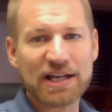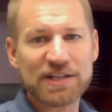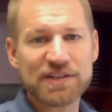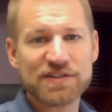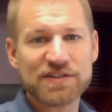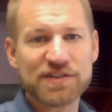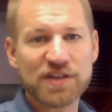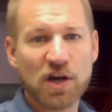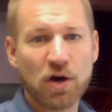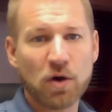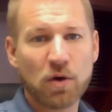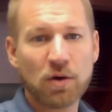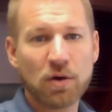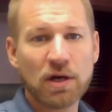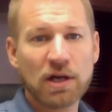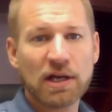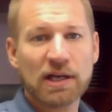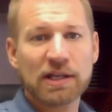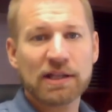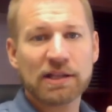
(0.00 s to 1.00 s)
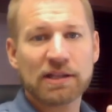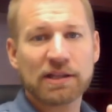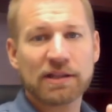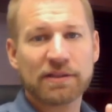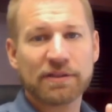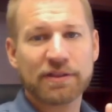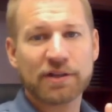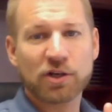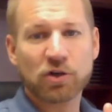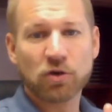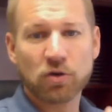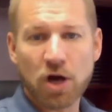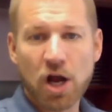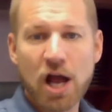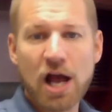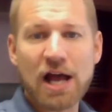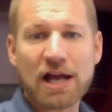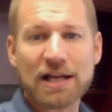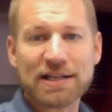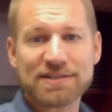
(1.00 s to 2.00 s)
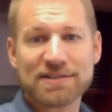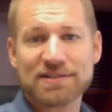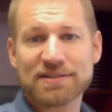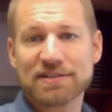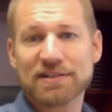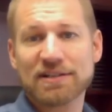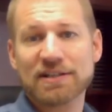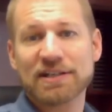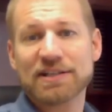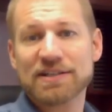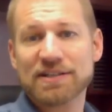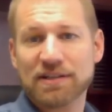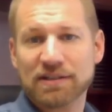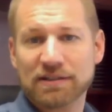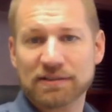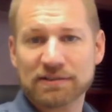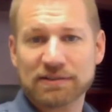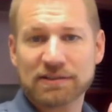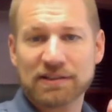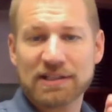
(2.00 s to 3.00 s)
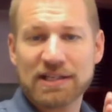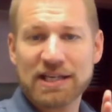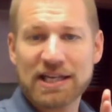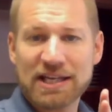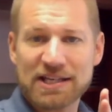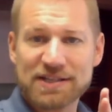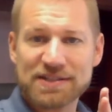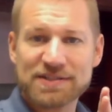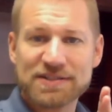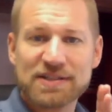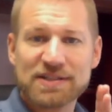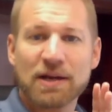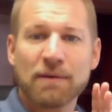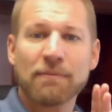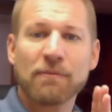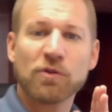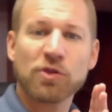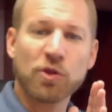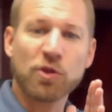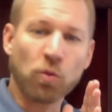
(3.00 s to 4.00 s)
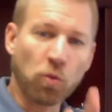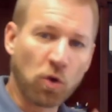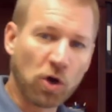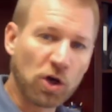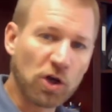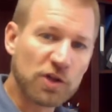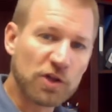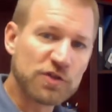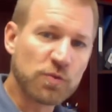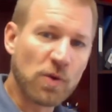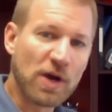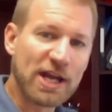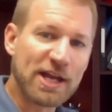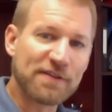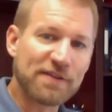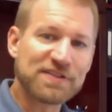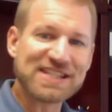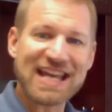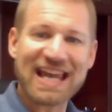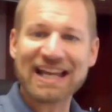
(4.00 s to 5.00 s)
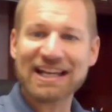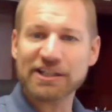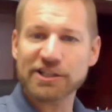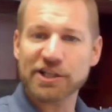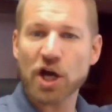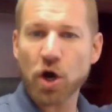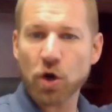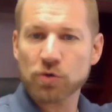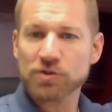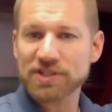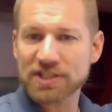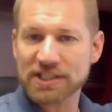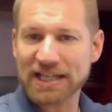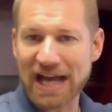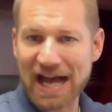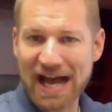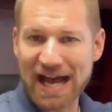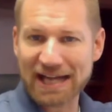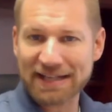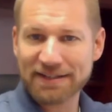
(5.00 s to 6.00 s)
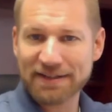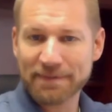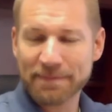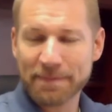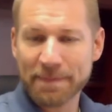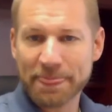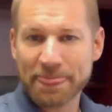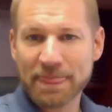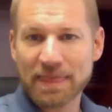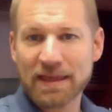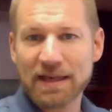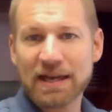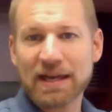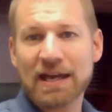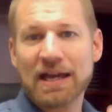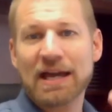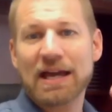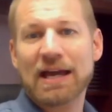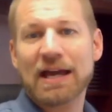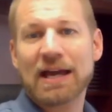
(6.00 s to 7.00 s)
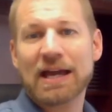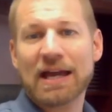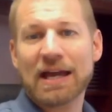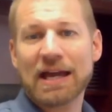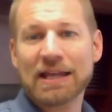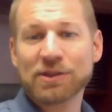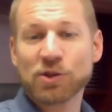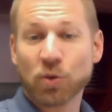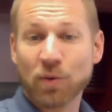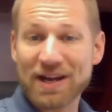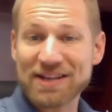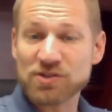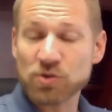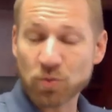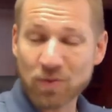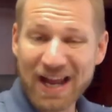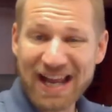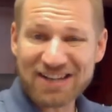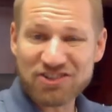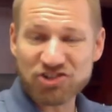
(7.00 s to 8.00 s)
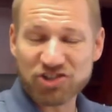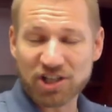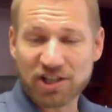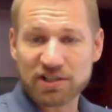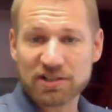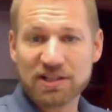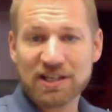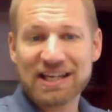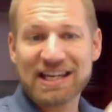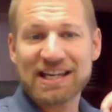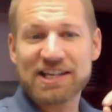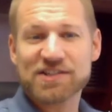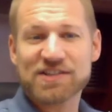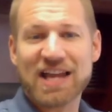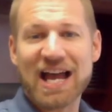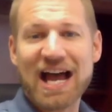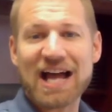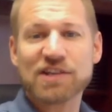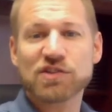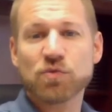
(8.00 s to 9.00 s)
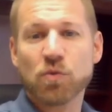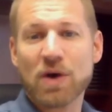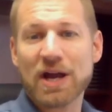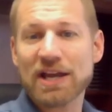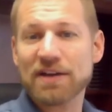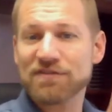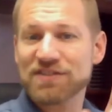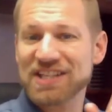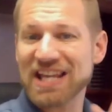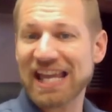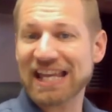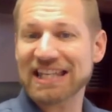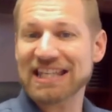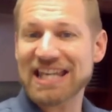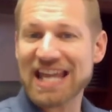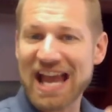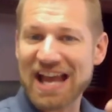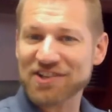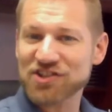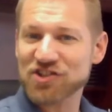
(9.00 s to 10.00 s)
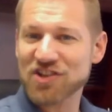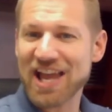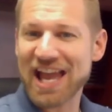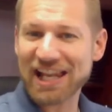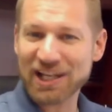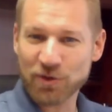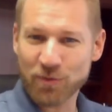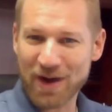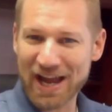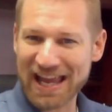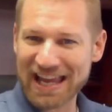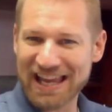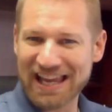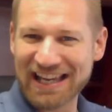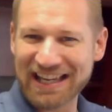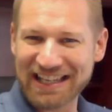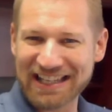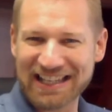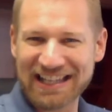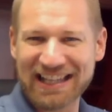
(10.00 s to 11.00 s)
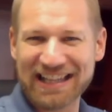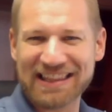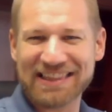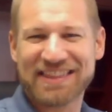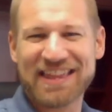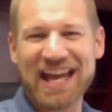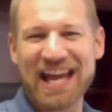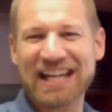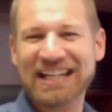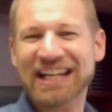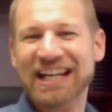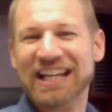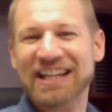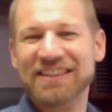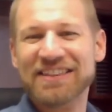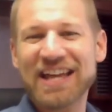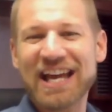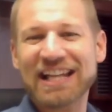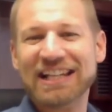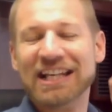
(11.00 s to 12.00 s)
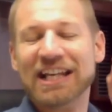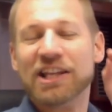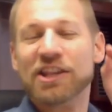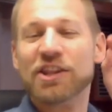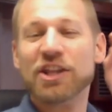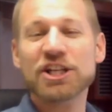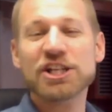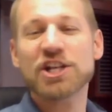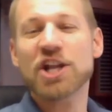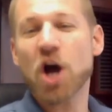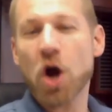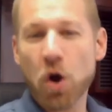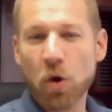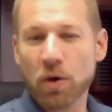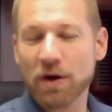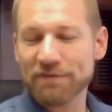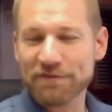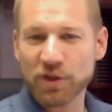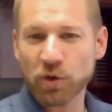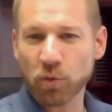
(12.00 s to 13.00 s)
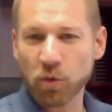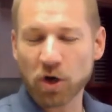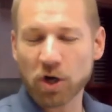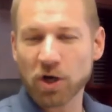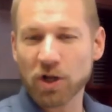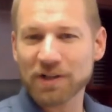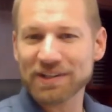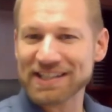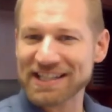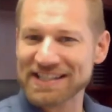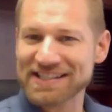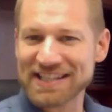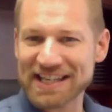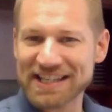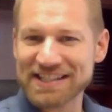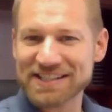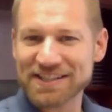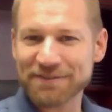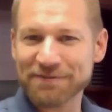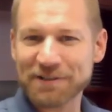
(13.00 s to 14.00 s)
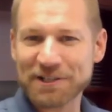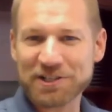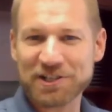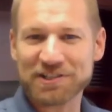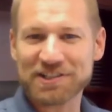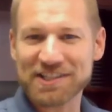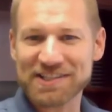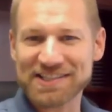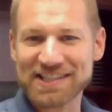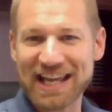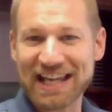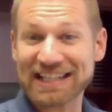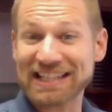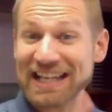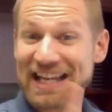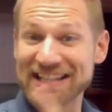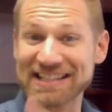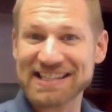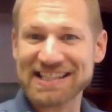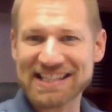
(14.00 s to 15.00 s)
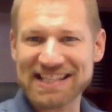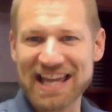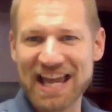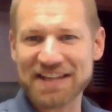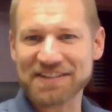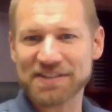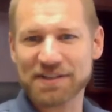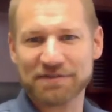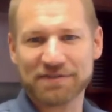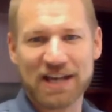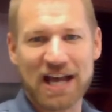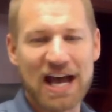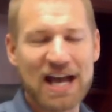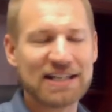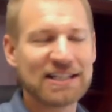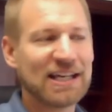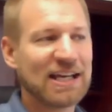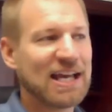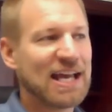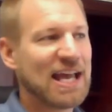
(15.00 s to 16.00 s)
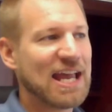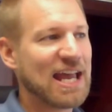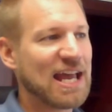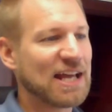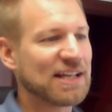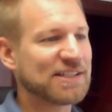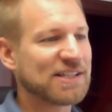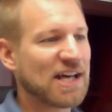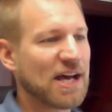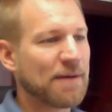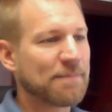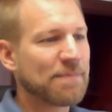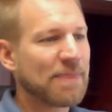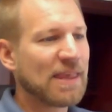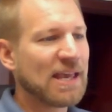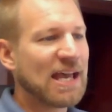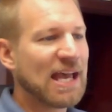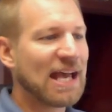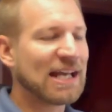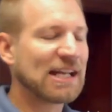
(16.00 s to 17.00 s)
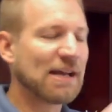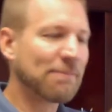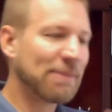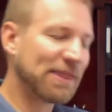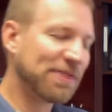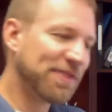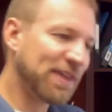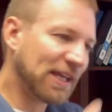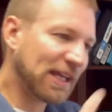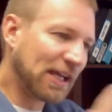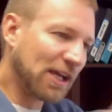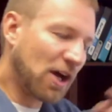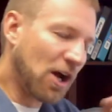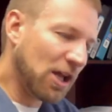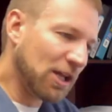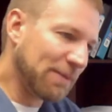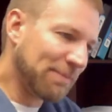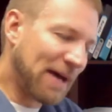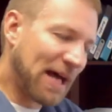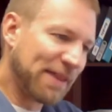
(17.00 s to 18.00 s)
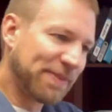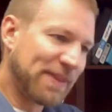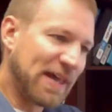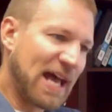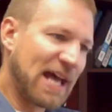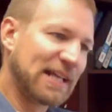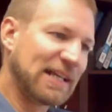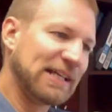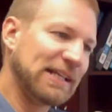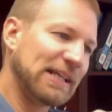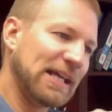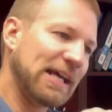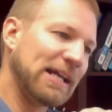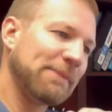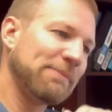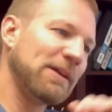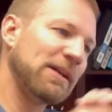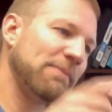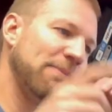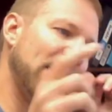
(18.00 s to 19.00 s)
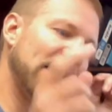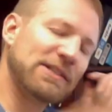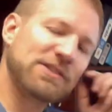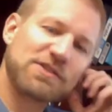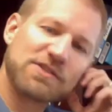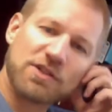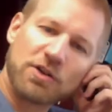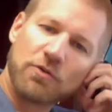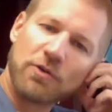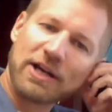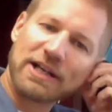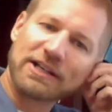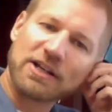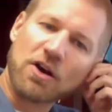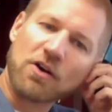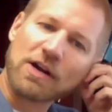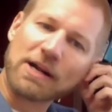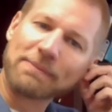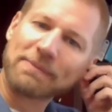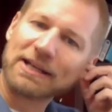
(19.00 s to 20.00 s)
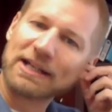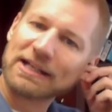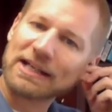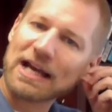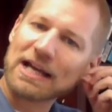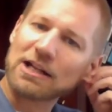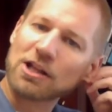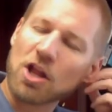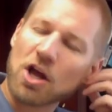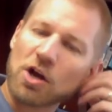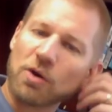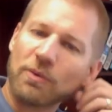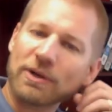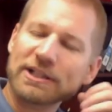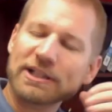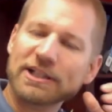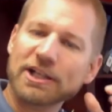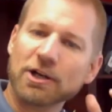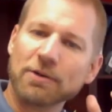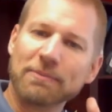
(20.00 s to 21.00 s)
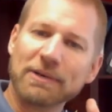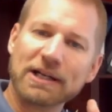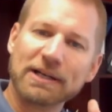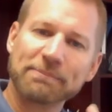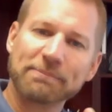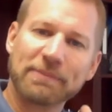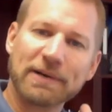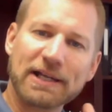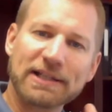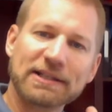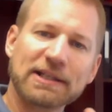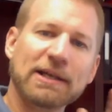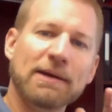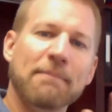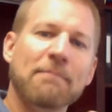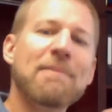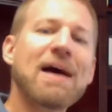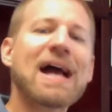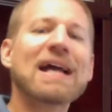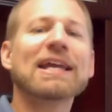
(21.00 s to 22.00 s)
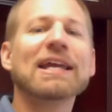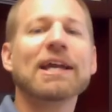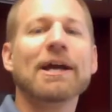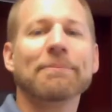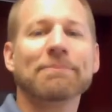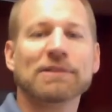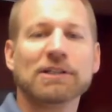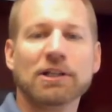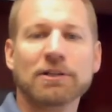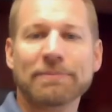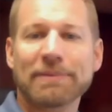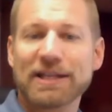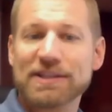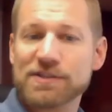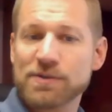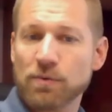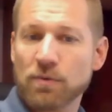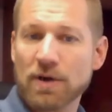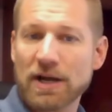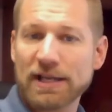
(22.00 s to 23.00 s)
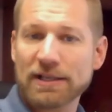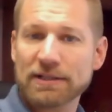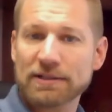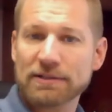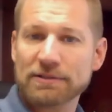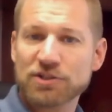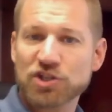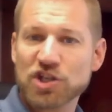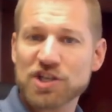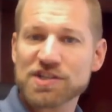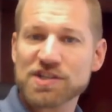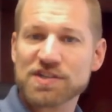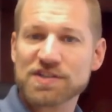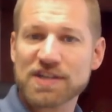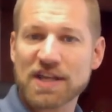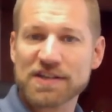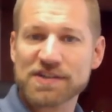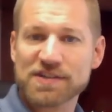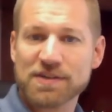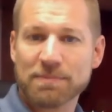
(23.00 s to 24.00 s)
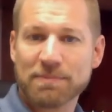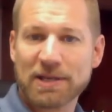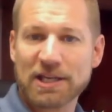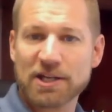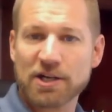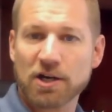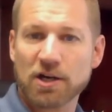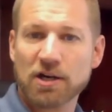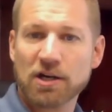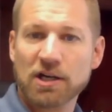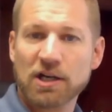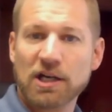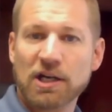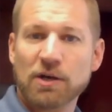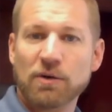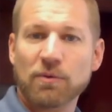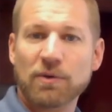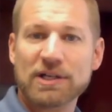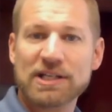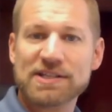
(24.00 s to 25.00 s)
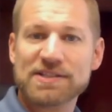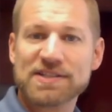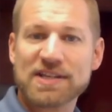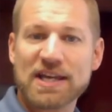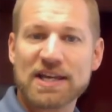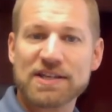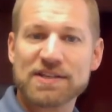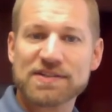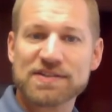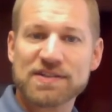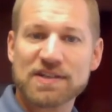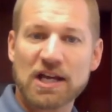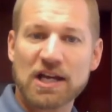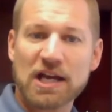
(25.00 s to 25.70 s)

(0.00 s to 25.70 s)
so the cross is the world's way of saying no to God. The resurrection is God's way of saying yes anyway. that the no of the world is insufficient to stand against the yes of God. And I've been thinking all about that, and I'm going to make just a quick note. I'm getting kind of long-winded here, but backing up a little bit to what Jesus says to Peter when he says,